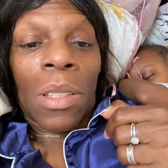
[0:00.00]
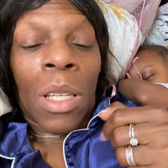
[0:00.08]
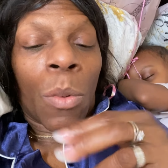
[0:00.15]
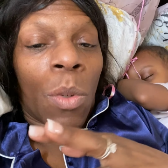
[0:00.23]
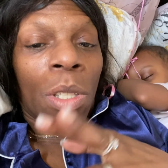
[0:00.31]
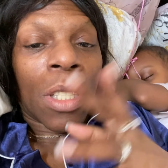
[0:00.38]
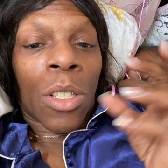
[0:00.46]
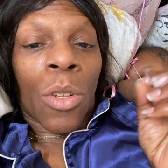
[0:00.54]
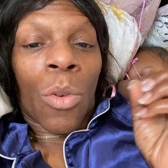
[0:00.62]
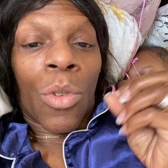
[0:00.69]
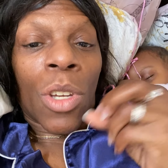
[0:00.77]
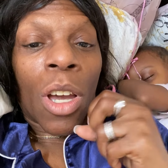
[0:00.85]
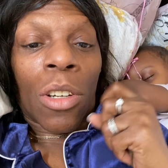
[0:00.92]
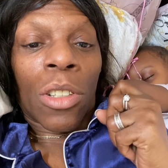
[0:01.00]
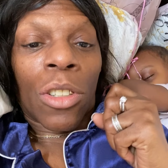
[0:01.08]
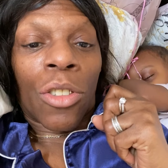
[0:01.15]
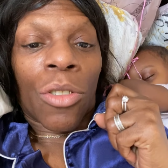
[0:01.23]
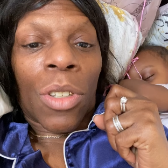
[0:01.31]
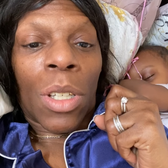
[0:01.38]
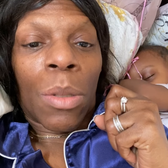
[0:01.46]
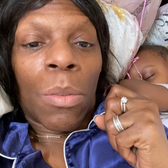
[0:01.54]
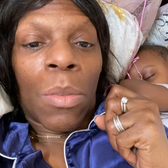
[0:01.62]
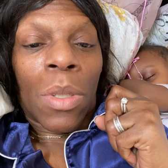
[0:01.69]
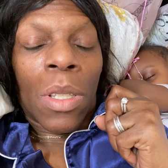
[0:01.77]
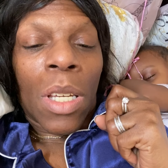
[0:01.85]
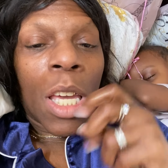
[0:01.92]
It wasn't no younger dream.
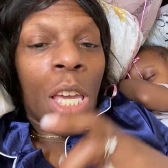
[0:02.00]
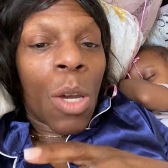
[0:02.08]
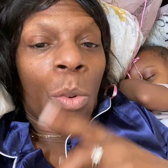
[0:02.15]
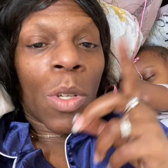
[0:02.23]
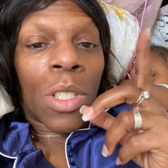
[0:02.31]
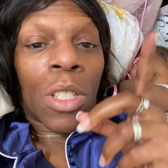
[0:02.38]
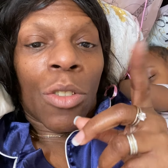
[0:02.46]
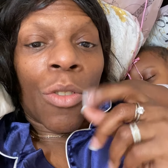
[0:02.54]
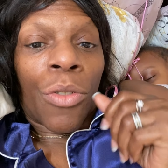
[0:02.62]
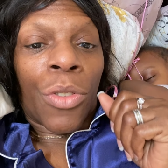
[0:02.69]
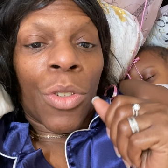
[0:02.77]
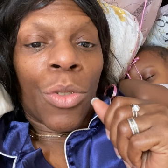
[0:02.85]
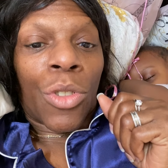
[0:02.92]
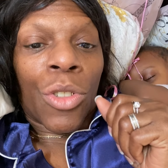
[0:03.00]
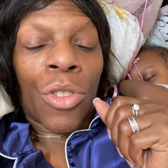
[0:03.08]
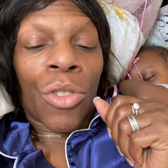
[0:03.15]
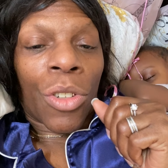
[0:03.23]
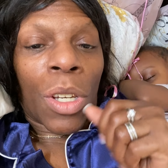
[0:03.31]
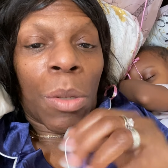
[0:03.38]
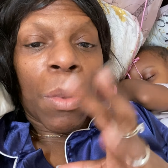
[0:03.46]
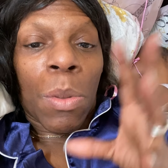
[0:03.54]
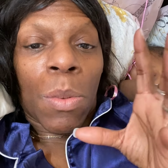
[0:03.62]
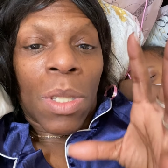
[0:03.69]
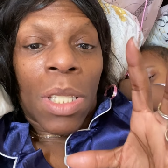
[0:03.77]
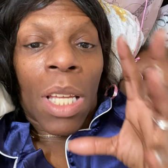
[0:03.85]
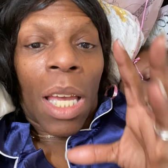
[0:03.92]
It wasn't no future dream. It
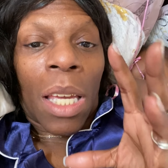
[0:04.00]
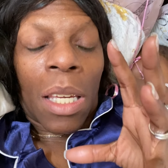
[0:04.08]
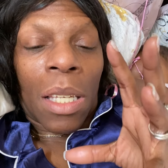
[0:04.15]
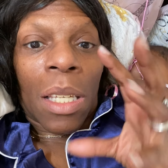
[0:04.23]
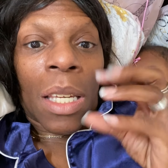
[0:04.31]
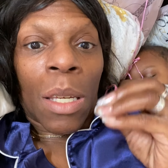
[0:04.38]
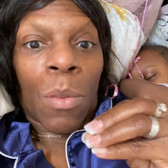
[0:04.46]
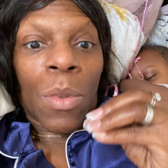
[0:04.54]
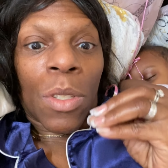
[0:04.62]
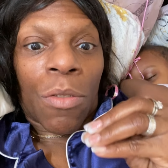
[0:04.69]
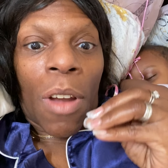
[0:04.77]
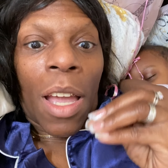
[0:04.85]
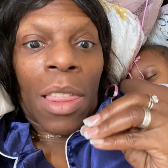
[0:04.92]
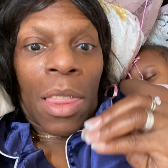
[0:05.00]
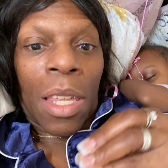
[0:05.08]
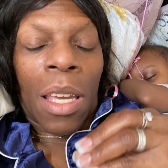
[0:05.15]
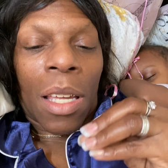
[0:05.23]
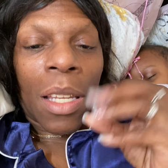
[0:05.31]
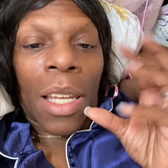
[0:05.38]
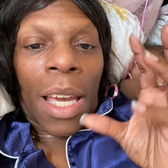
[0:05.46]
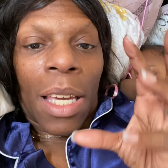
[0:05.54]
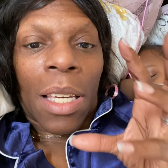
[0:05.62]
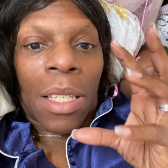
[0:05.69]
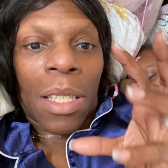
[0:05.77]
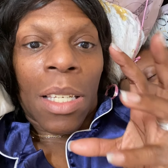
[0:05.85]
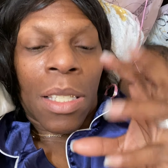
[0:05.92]
was like, it was right there. Like,
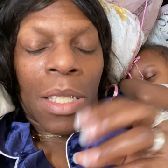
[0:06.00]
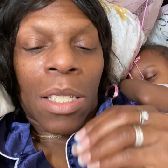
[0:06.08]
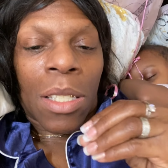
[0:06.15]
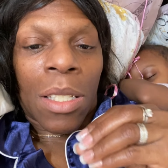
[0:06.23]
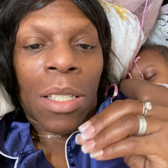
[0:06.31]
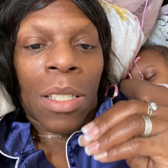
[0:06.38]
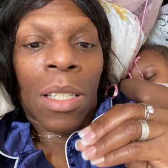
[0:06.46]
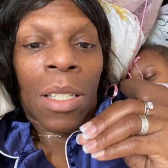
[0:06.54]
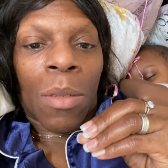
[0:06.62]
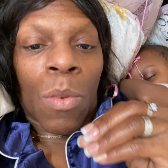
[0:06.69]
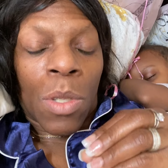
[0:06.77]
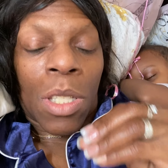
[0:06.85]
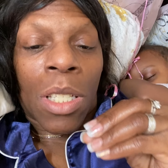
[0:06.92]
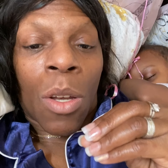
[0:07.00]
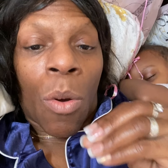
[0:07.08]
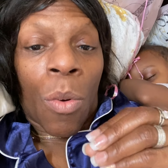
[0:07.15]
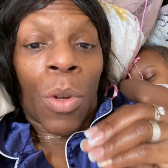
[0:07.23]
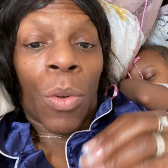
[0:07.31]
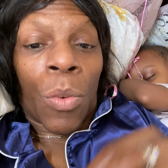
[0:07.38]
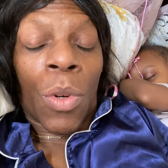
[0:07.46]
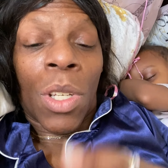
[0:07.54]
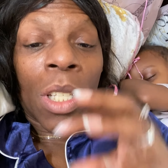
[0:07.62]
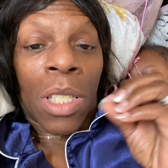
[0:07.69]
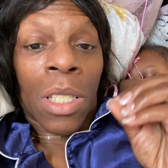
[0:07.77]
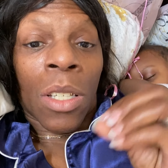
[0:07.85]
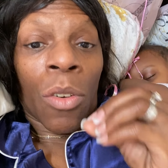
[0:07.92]
it's what's going on,
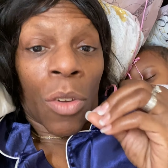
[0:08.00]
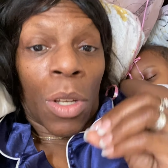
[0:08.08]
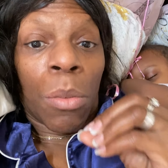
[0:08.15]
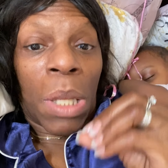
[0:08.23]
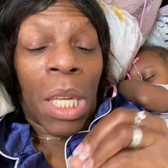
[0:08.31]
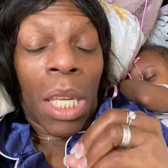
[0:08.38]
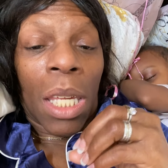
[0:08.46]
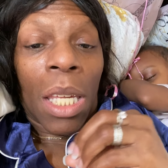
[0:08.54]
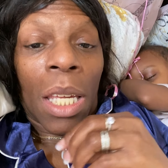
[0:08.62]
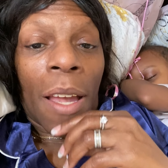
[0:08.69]
it's going to be.